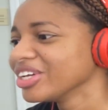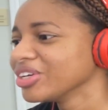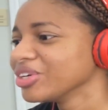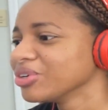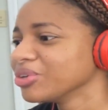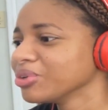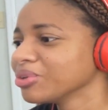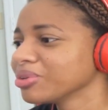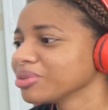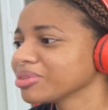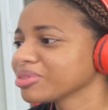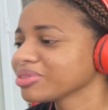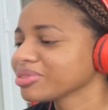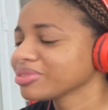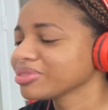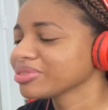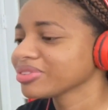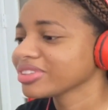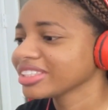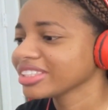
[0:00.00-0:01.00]
Oh,
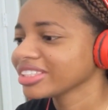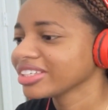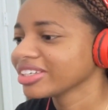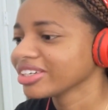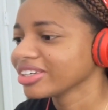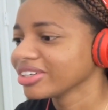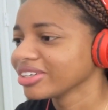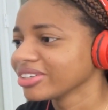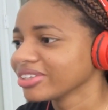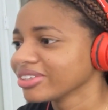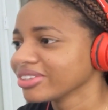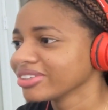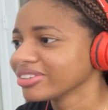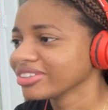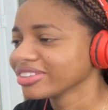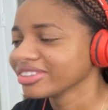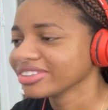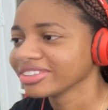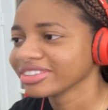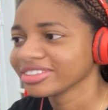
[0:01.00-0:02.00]
oh,
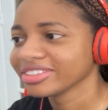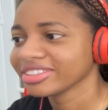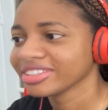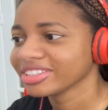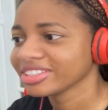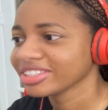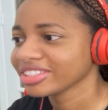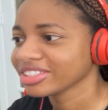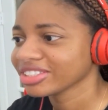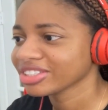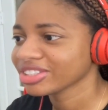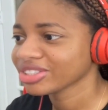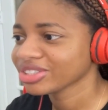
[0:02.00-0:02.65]
this is